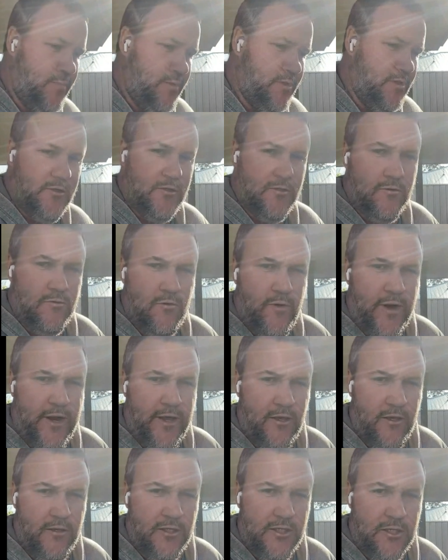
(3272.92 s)
which was around
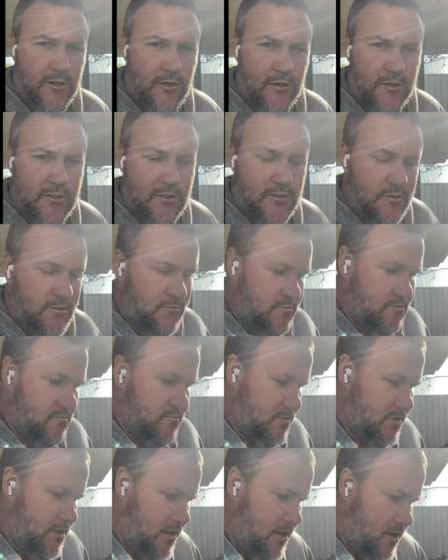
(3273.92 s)
the Scots
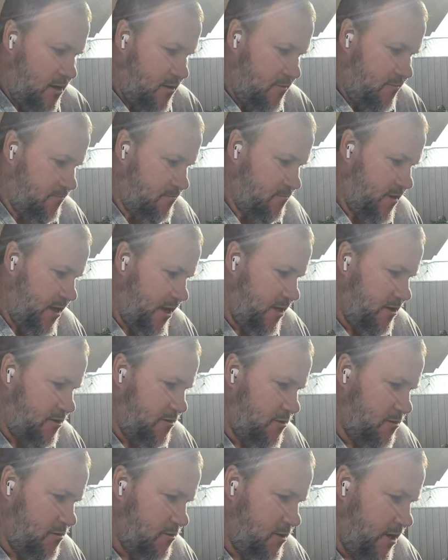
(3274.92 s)
Head
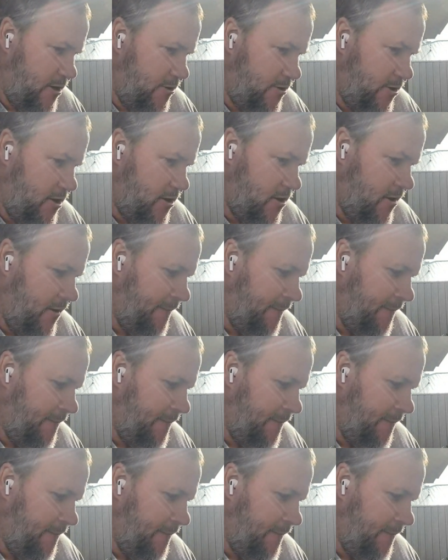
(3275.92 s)
area.